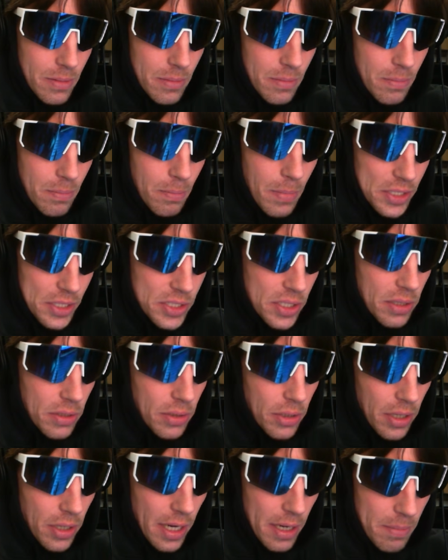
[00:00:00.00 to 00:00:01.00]

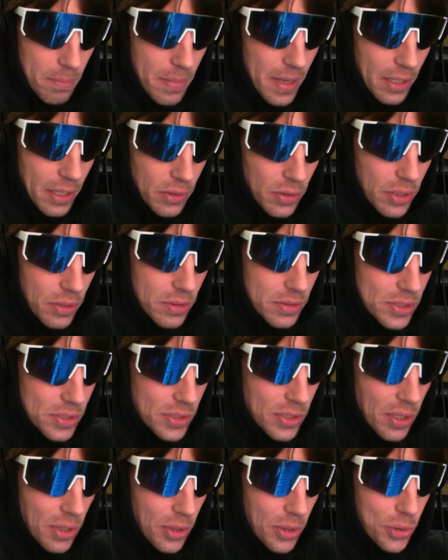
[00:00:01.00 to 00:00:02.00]
muscular and big glutes.
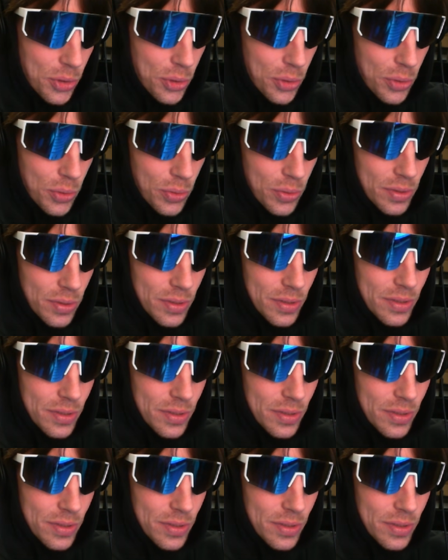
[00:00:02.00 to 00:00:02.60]
So,